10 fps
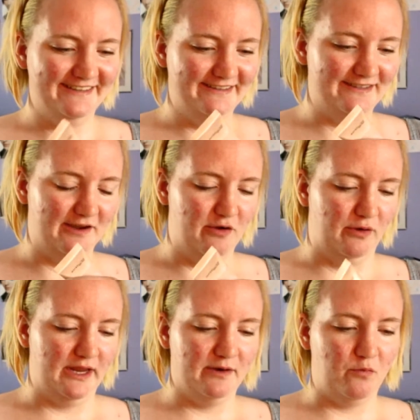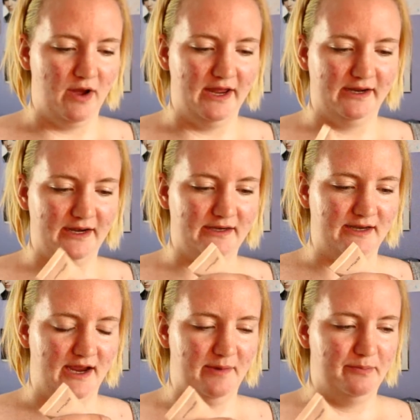So get it wet, get it
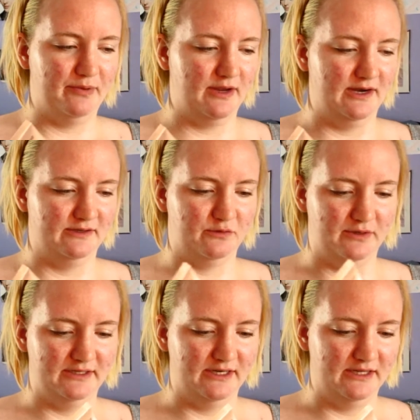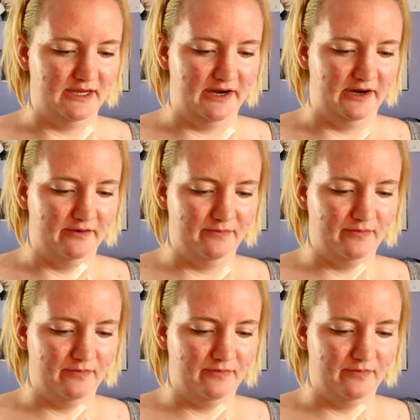damp, kind of squeeze it in there.